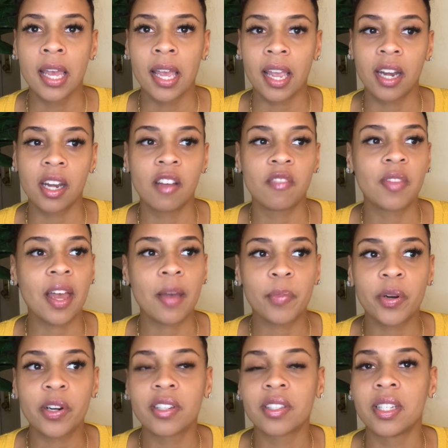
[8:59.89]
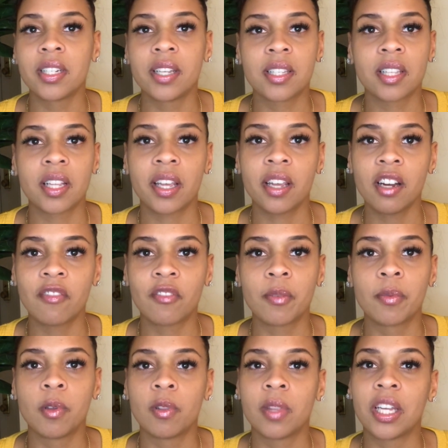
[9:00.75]
And if that person doesn't hear
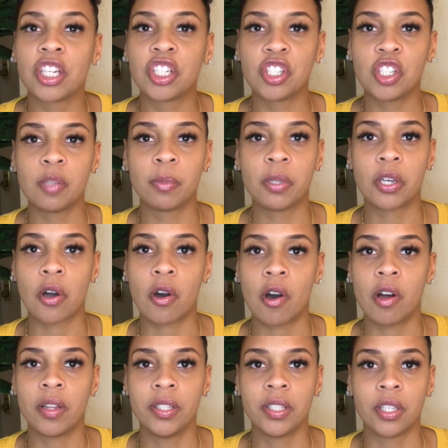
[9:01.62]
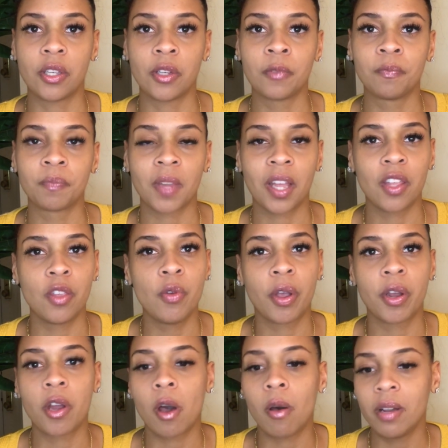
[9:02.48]
from you, they should be calling you. And you
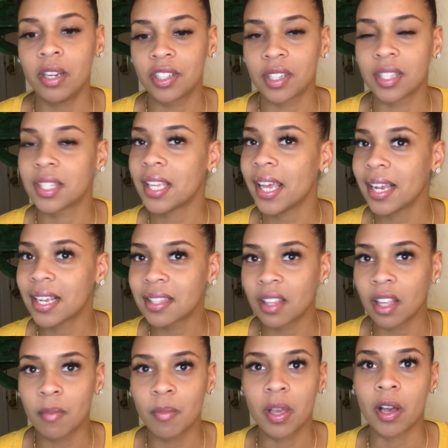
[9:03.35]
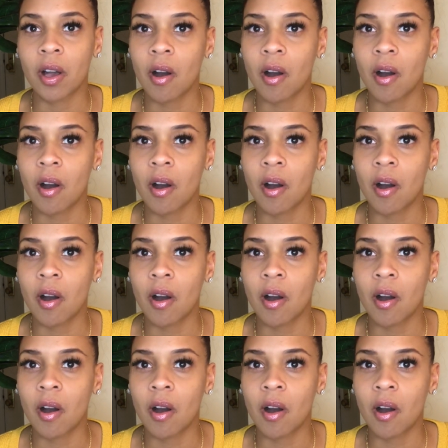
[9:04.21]
can always just text them and